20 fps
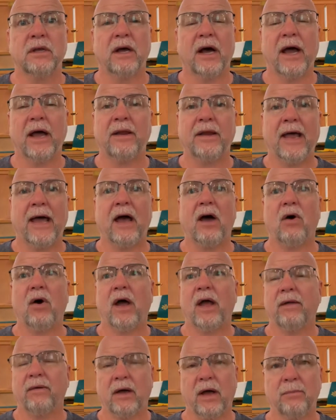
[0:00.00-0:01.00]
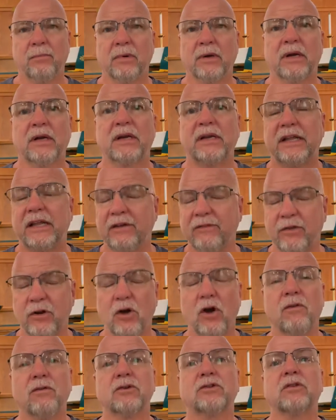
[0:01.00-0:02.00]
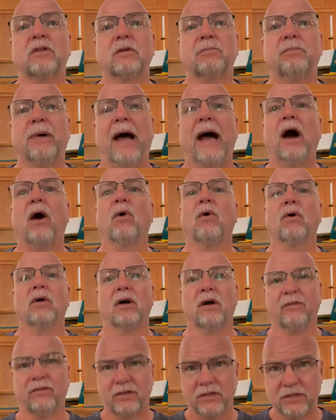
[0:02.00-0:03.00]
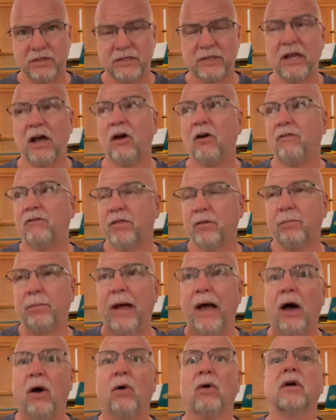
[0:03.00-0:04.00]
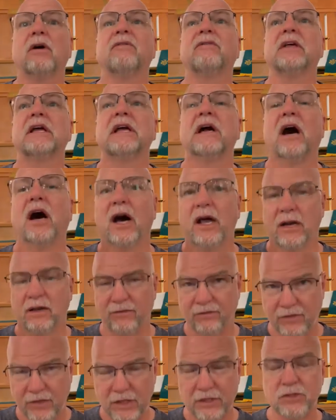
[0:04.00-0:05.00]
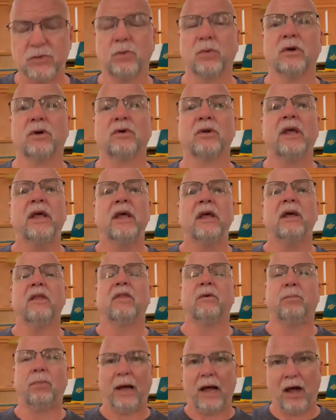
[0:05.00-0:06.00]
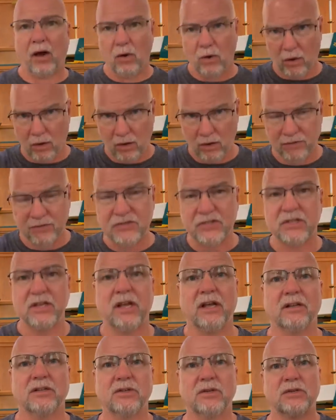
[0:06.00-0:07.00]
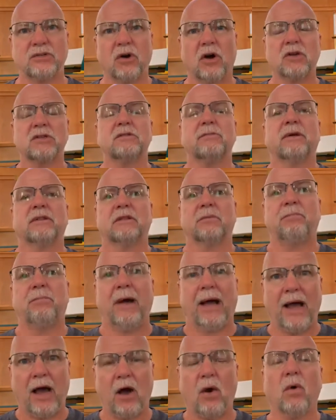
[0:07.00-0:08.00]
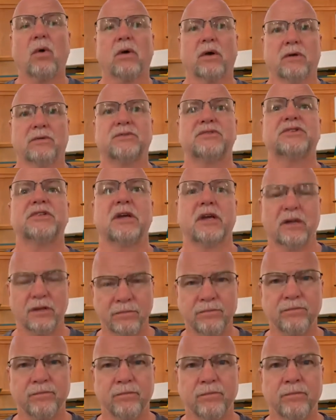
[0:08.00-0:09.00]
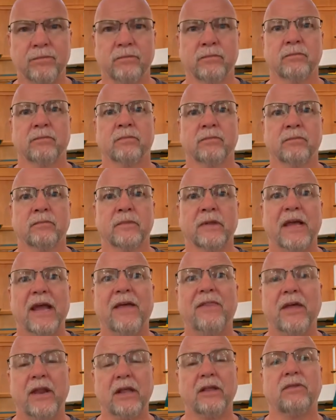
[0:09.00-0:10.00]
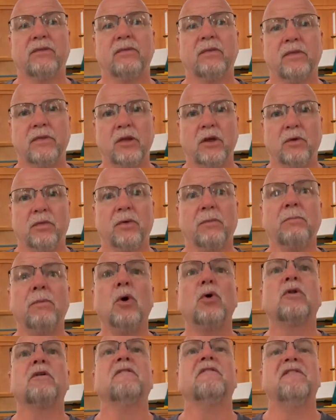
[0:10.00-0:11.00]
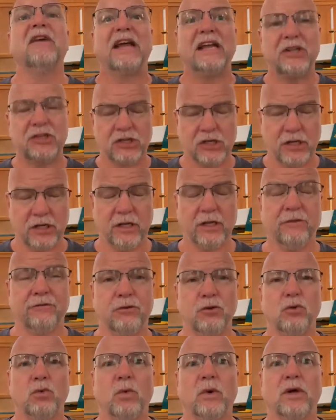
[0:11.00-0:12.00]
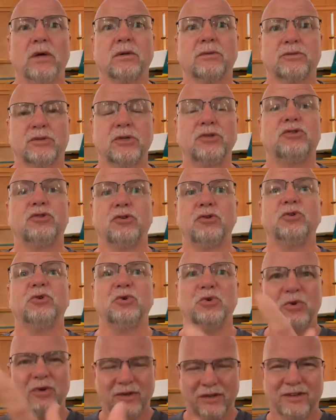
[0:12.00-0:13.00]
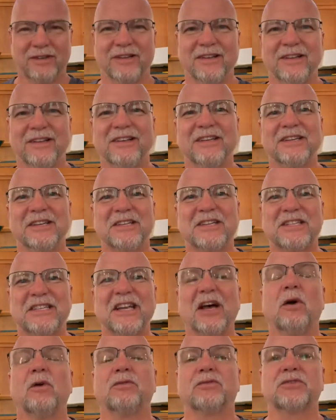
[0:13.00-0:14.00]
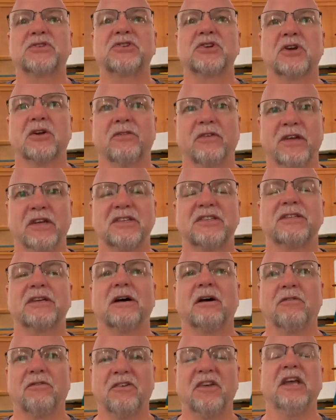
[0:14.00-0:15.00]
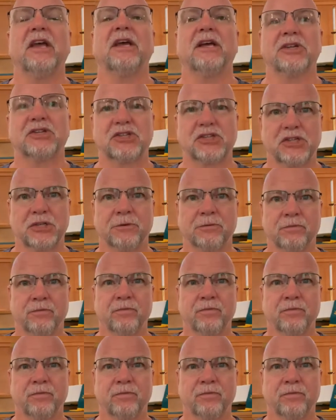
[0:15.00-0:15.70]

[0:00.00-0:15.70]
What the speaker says: I'm given over to the power of self, the power of the God of this world, the power of sin. So he talks about the power of sin. And then, the motivation, if you will, to do self-serving, self-ish,